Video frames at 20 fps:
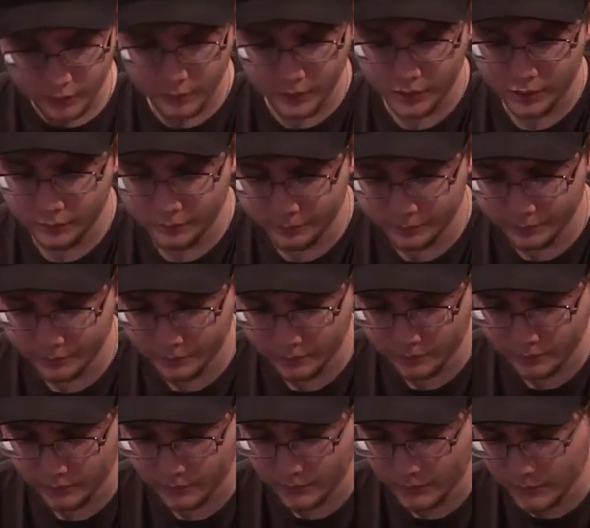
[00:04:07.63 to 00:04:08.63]
There we go.
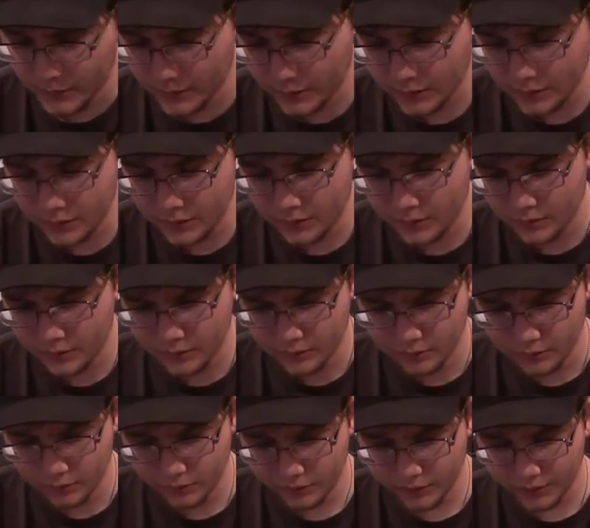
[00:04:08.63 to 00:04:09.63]

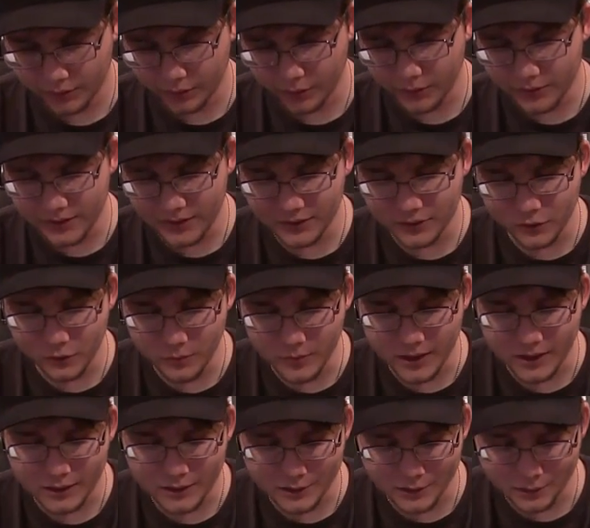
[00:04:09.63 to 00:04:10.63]
Looks like Cards Against
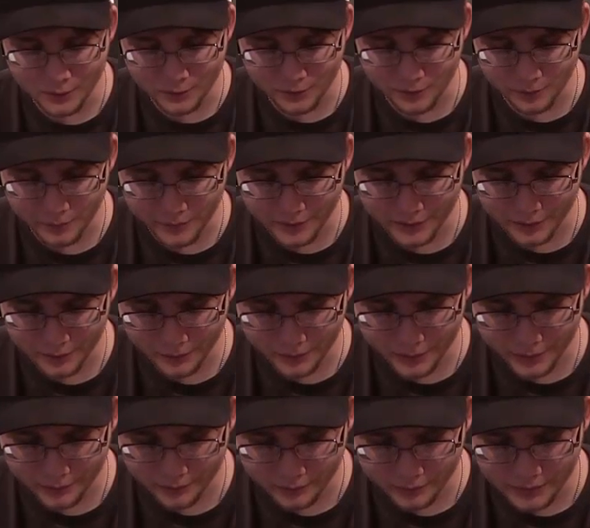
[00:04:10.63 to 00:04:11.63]
Humanity or something in a
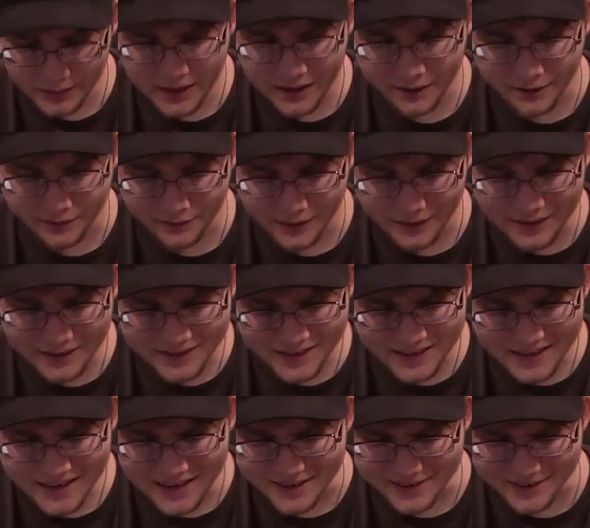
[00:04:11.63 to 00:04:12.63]
way. Yeah, I guess
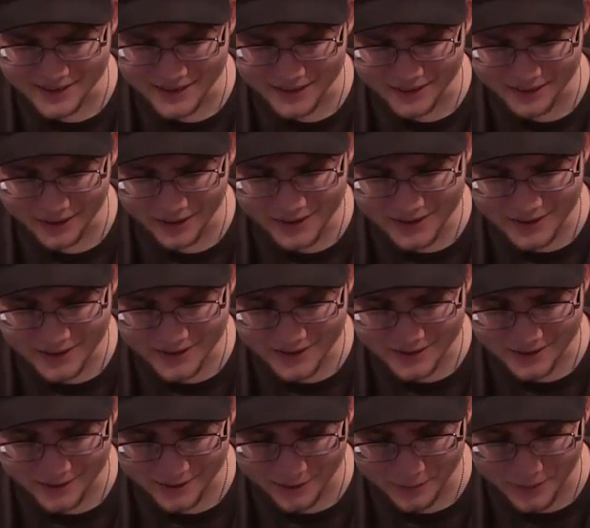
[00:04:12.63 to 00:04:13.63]
it is. Is it Cards
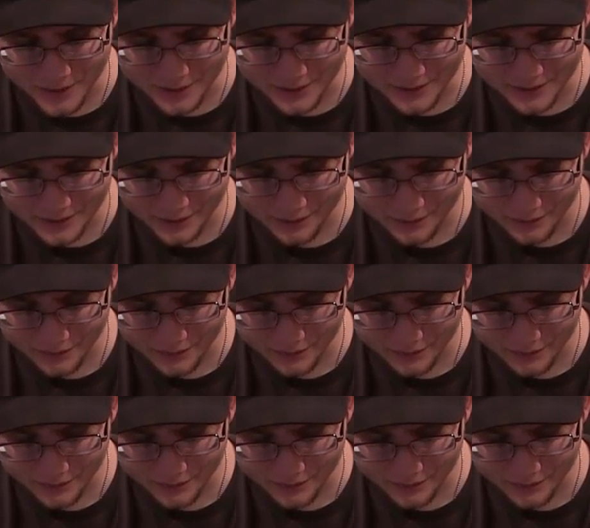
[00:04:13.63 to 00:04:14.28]
Against Humanity?